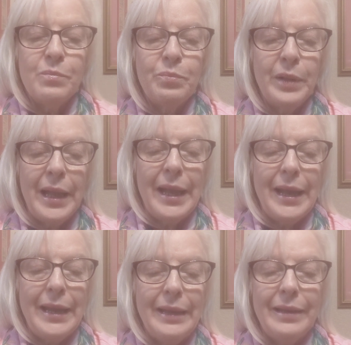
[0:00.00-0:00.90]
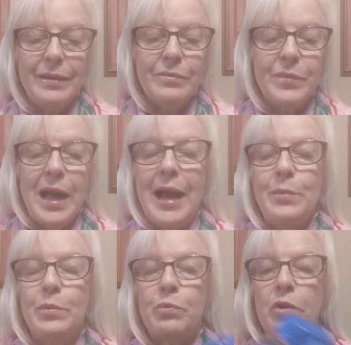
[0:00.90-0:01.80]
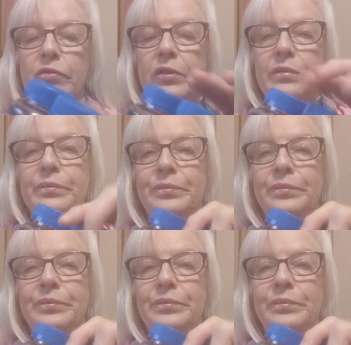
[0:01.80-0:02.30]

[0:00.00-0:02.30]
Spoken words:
plain ibuprofen.